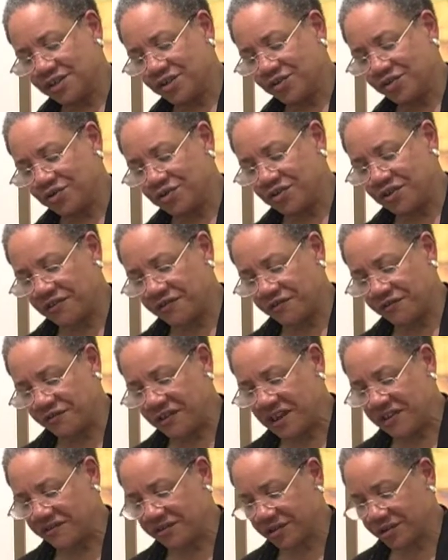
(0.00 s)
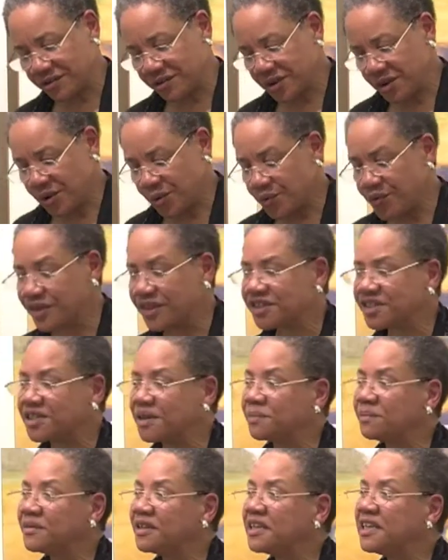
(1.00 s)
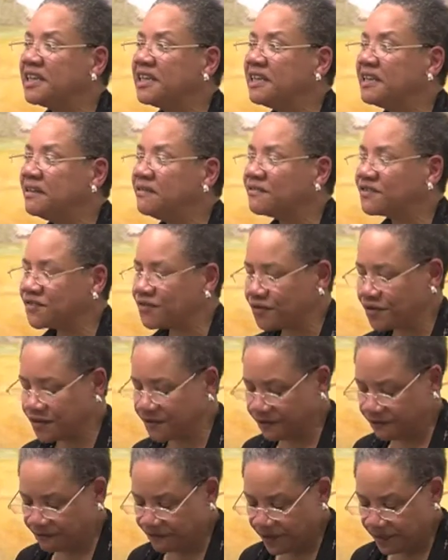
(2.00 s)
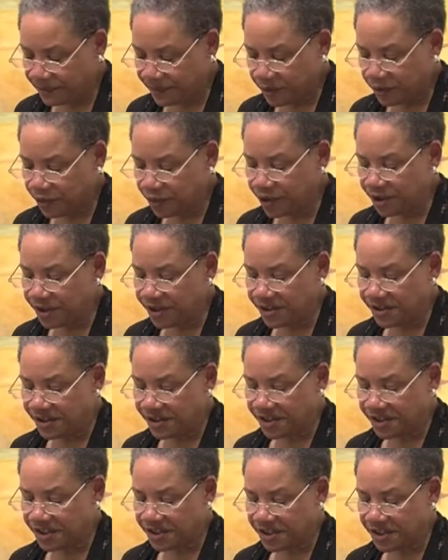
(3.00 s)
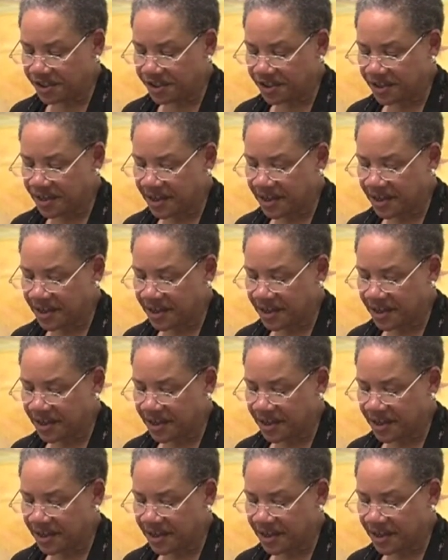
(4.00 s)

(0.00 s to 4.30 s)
drew the fever with some leaves from the woods.